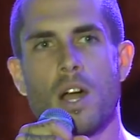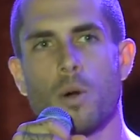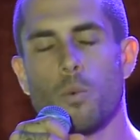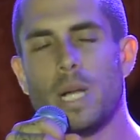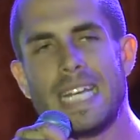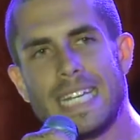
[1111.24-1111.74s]

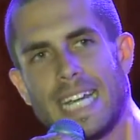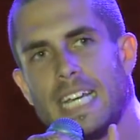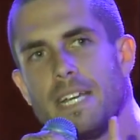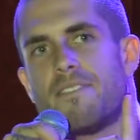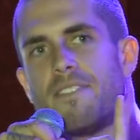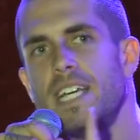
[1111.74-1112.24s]
We
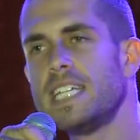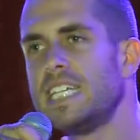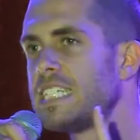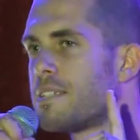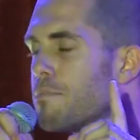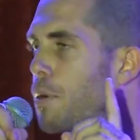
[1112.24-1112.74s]
need
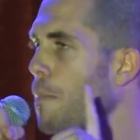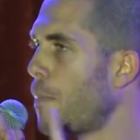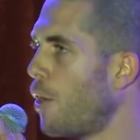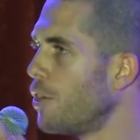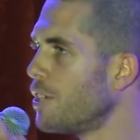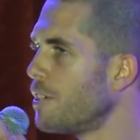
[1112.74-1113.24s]
veganism
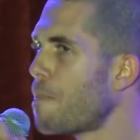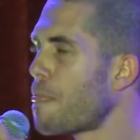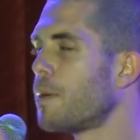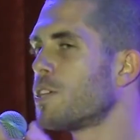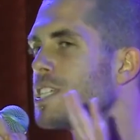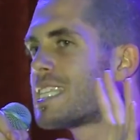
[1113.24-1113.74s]
promoted
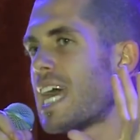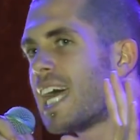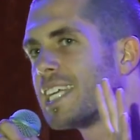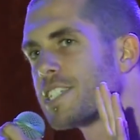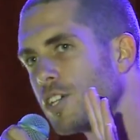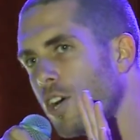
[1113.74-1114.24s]
because
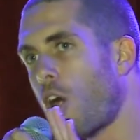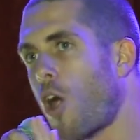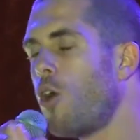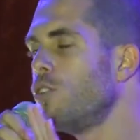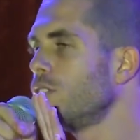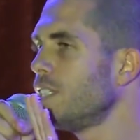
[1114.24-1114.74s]
that is the
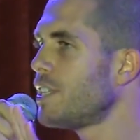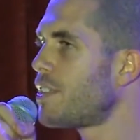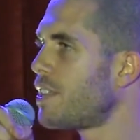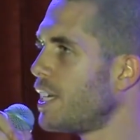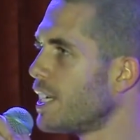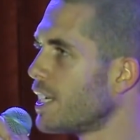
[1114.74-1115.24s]
only
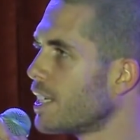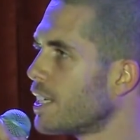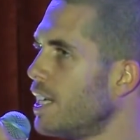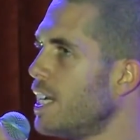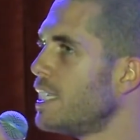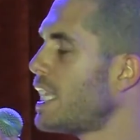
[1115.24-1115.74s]

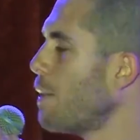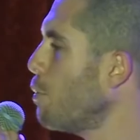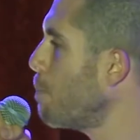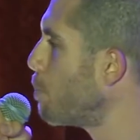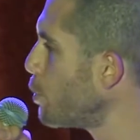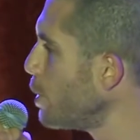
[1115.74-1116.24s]
thing that will
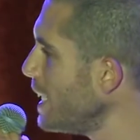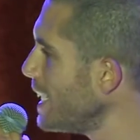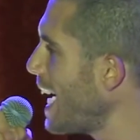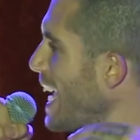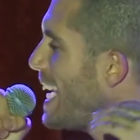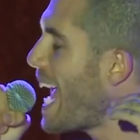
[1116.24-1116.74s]

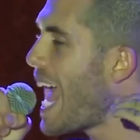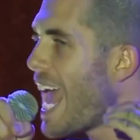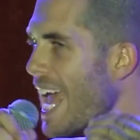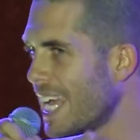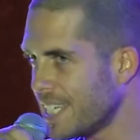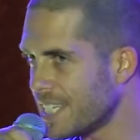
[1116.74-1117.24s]
bring an
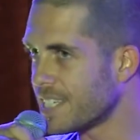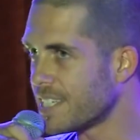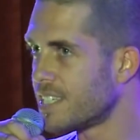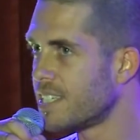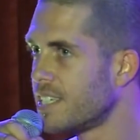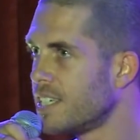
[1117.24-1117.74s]

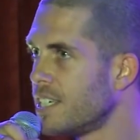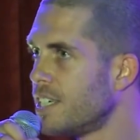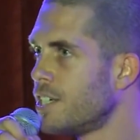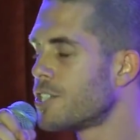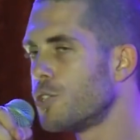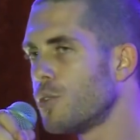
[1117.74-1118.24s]
end
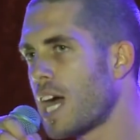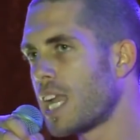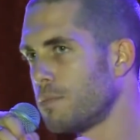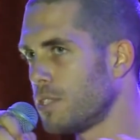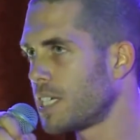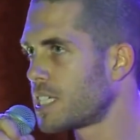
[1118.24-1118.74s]
to
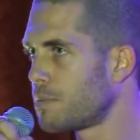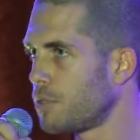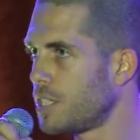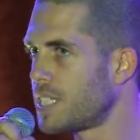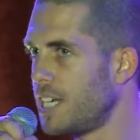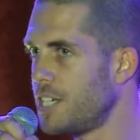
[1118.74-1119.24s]
animal
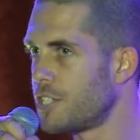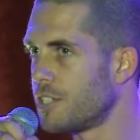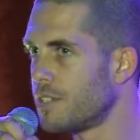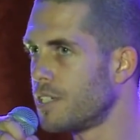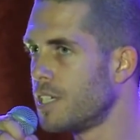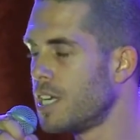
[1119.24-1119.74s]

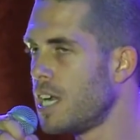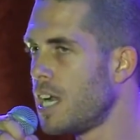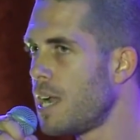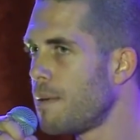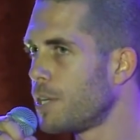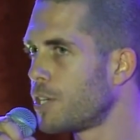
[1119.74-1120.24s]
exploitation.
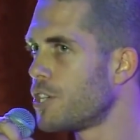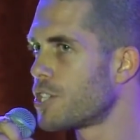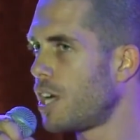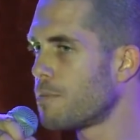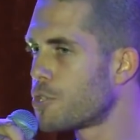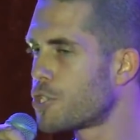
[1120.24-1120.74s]
Because
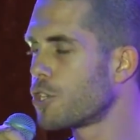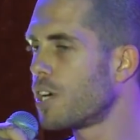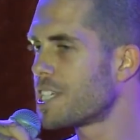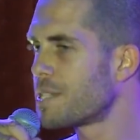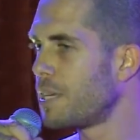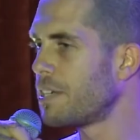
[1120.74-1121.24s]
I'm sure
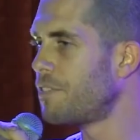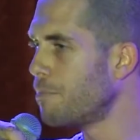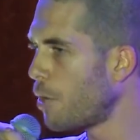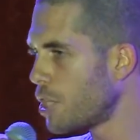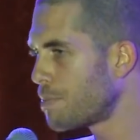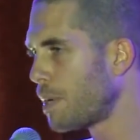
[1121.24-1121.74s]
I speak for
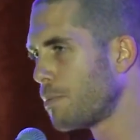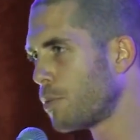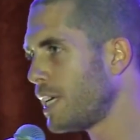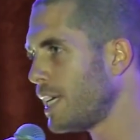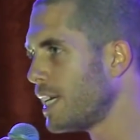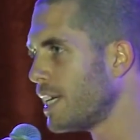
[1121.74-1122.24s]
most people
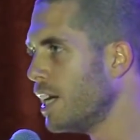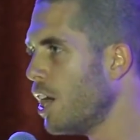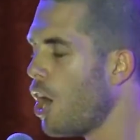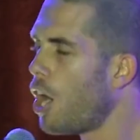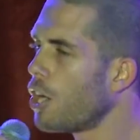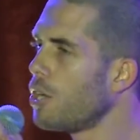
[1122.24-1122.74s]
here,
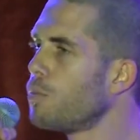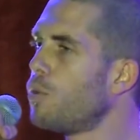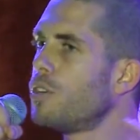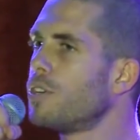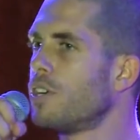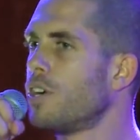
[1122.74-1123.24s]
I don't
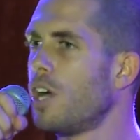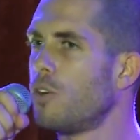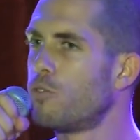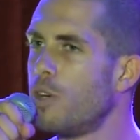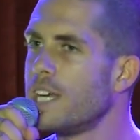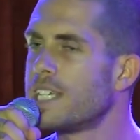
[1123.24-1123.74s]
want
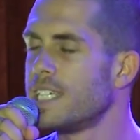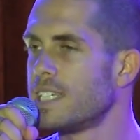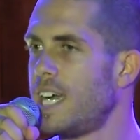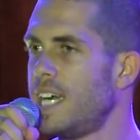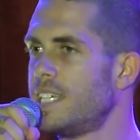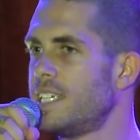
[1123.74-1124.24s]

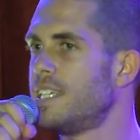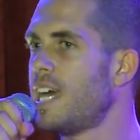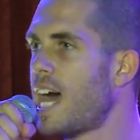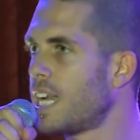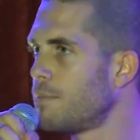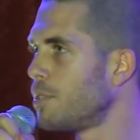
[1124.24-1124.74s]
regulated
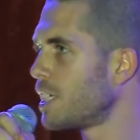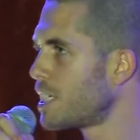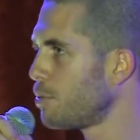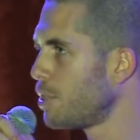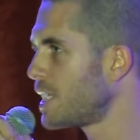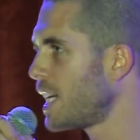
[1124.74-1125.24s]
animal
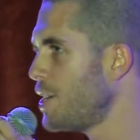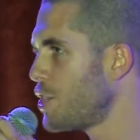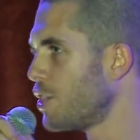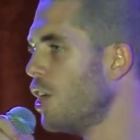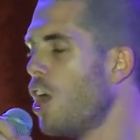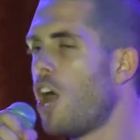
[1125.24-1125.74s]

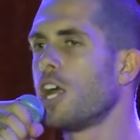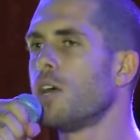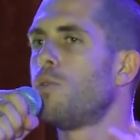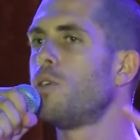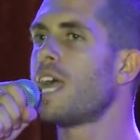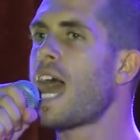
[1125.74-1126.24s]
exploitation. I
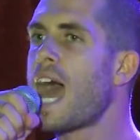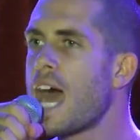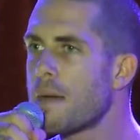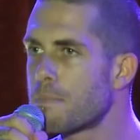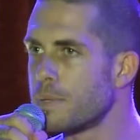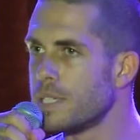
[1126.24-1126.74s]
don't want
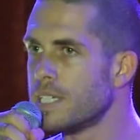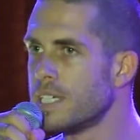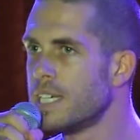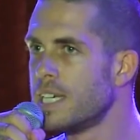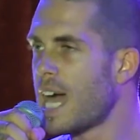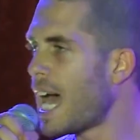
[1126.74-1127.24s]

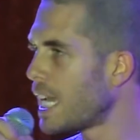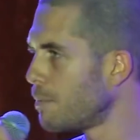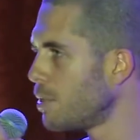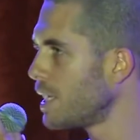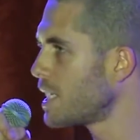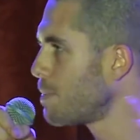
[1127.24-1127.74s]
happy
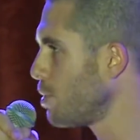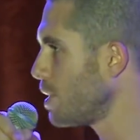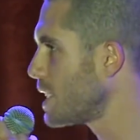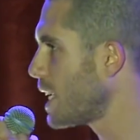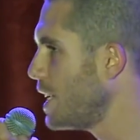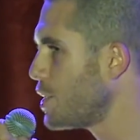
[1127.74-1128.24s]
animal
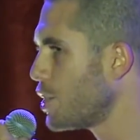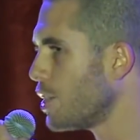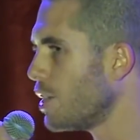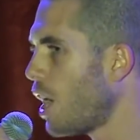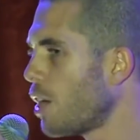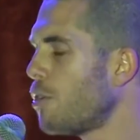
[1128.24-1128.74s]

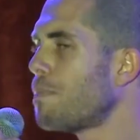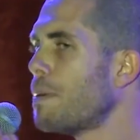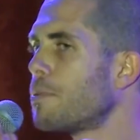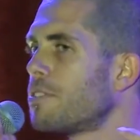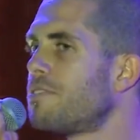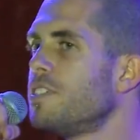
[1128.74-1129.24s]
exploitation. I don't want
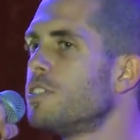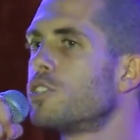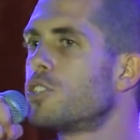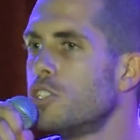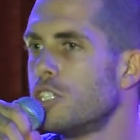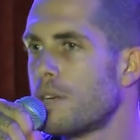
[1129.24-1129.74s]
people to feel
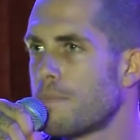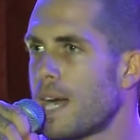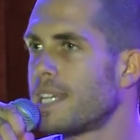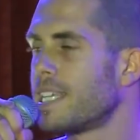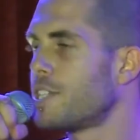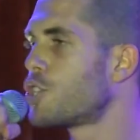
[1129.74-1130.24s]
good
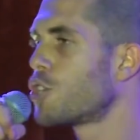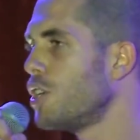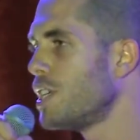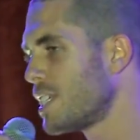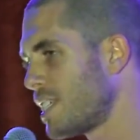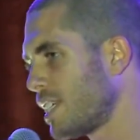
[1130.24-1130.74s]
about their
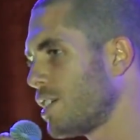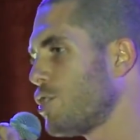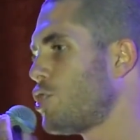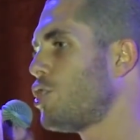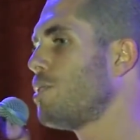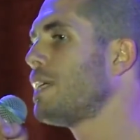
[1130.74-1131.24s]
choices in
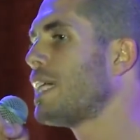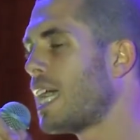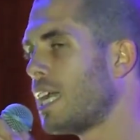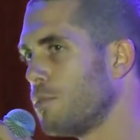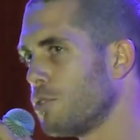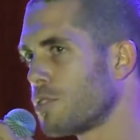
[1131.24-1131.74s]
consuming
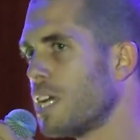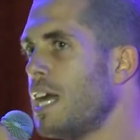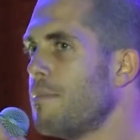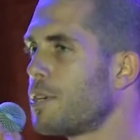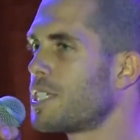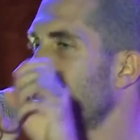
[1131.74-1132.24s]
animals
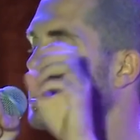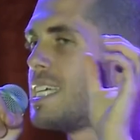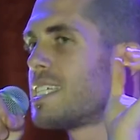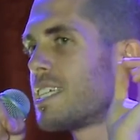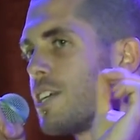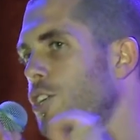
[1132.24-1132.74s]
because it
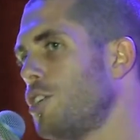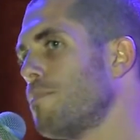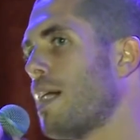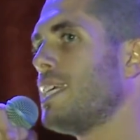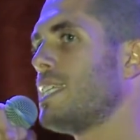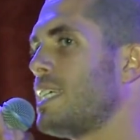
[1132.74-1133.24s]
says
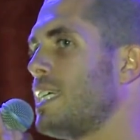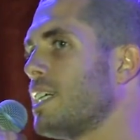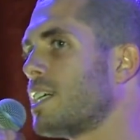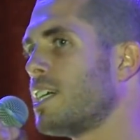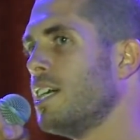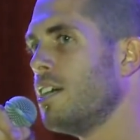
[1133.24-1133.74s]
humane
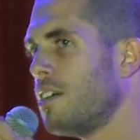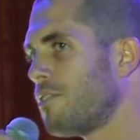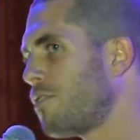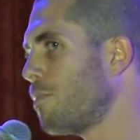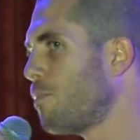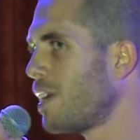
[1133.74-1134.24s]
tick
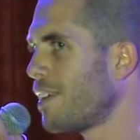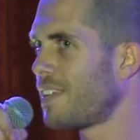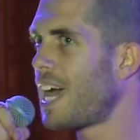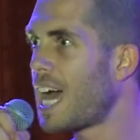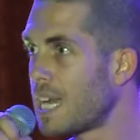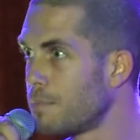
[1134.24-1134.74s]
from one of
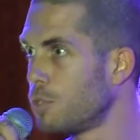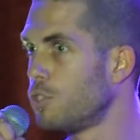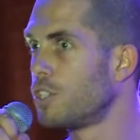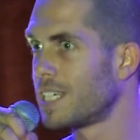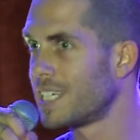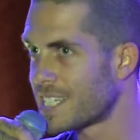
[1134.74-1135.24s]
the animal
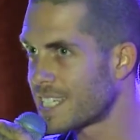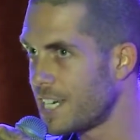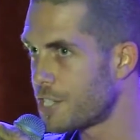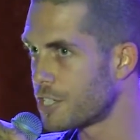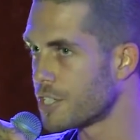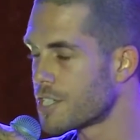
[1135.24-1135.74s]

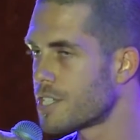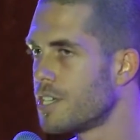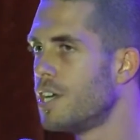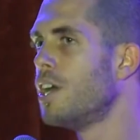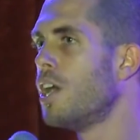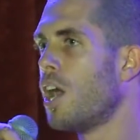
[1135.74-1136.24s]
organizations.
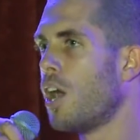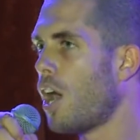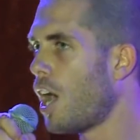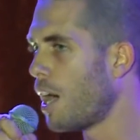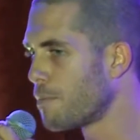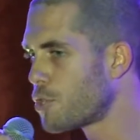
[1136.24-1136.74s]

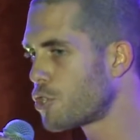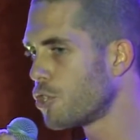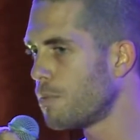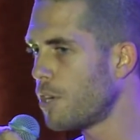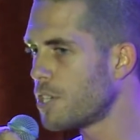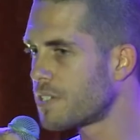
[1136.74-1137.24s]
I'm
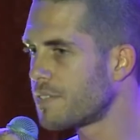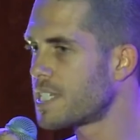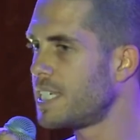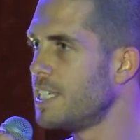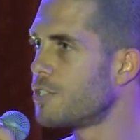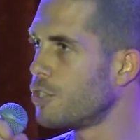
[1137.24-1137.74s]
sure most of
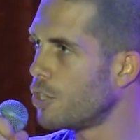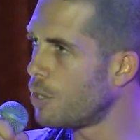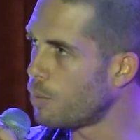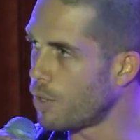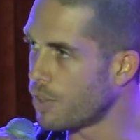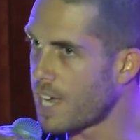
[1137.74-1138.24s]
us here do not
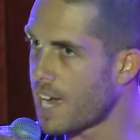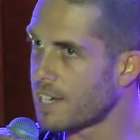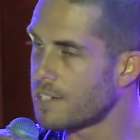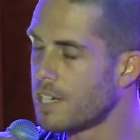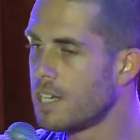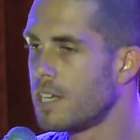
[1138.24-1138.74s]
want
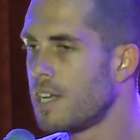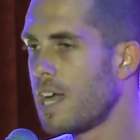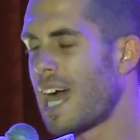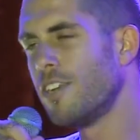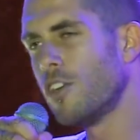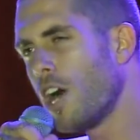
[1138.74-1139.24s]
that.
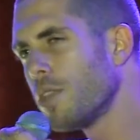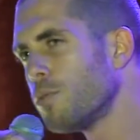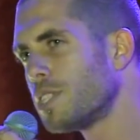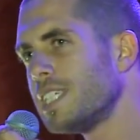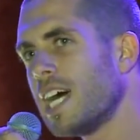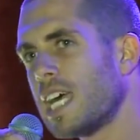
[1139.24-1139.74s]
And neither
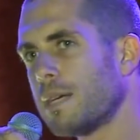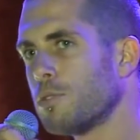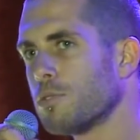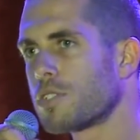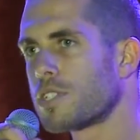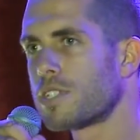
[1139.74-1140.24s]
would the
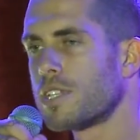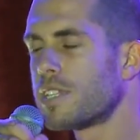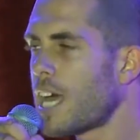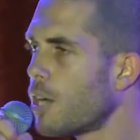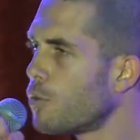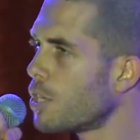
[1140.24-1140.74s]
animals.
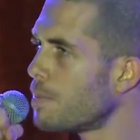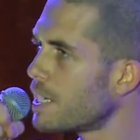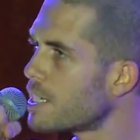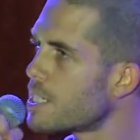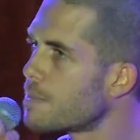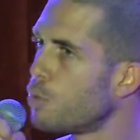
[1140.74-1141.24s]
They don't want to be
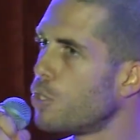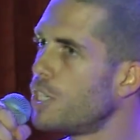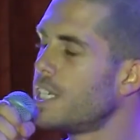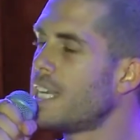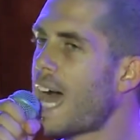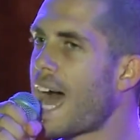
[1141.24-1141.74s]

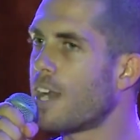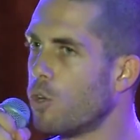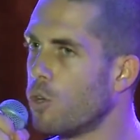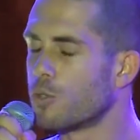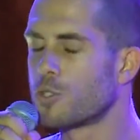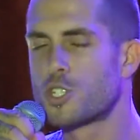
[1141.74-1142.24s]
exploited at all,